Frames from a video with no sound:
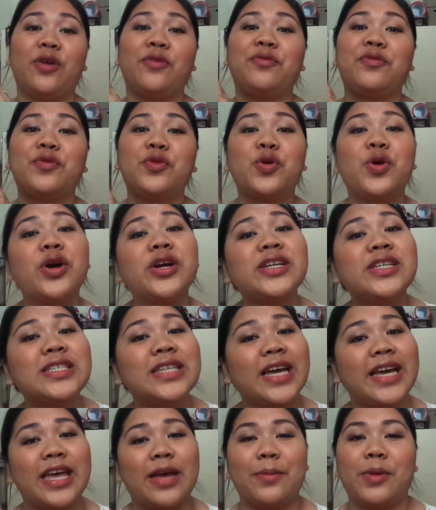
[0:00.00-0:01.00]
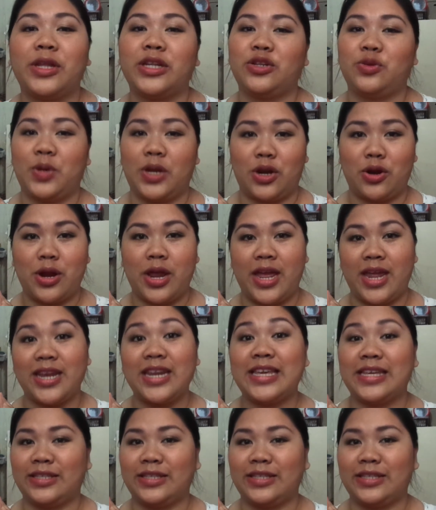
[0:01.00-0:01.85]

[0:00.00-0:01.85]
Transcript: of course I am on Twitter and